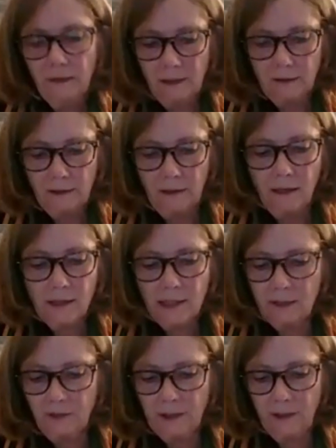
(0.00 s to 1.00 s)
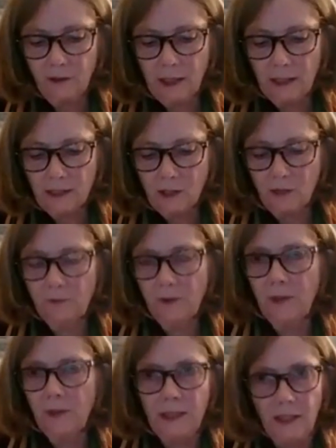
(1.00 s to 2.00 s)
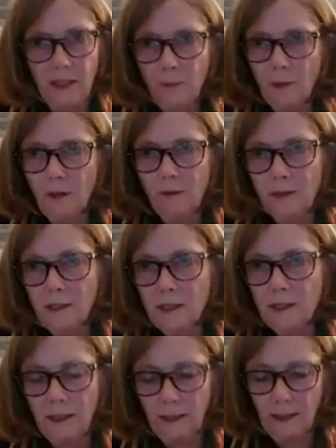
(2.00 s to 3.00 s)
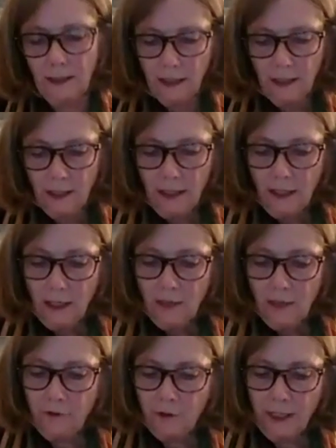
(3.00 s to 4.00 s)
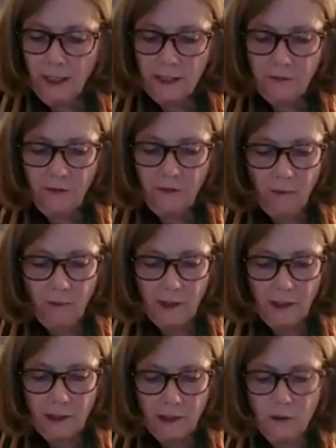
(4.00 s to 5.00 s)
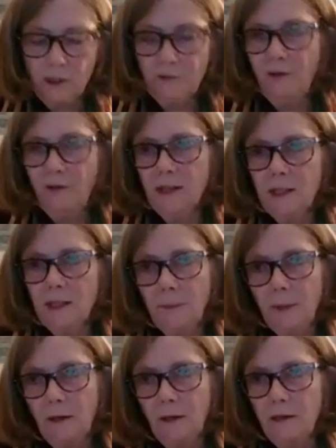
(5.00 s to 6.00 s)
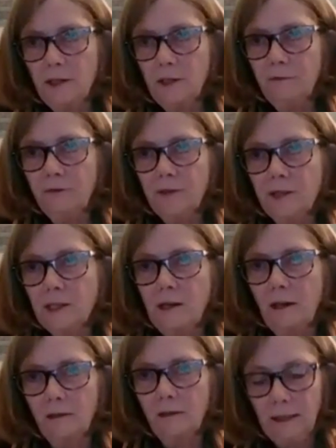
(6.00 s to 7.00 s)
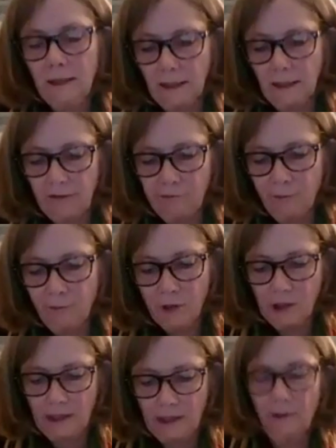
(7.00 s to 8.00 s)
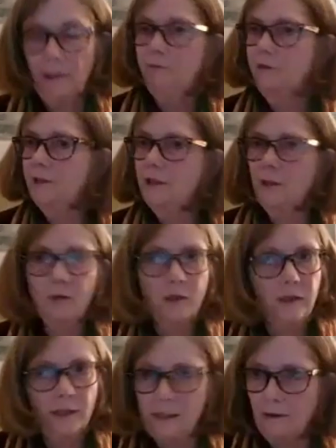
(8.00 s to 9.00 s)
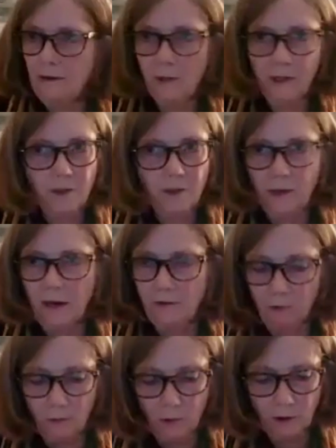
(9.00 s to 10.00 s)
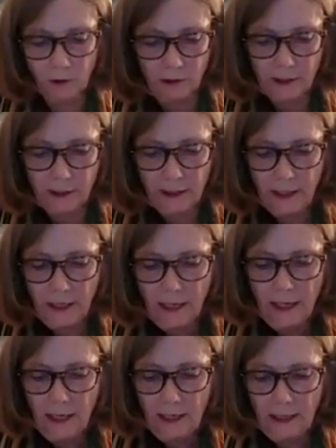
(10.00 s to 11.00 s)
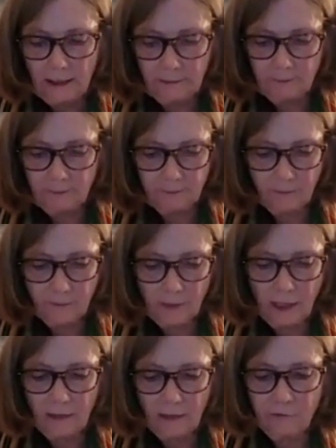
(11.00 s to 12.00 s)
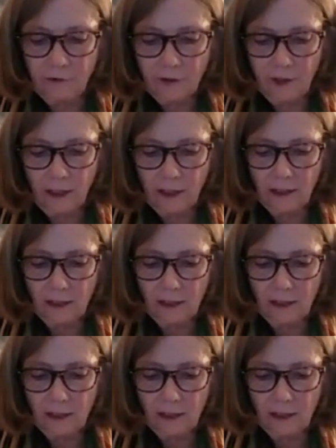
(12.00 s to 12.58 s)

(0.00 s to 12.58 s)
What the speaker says: The loss of Leo cuts so very deep, obviously, for his family and close friends, but also for scholarly life more generally, for socialist networks around the world, and for the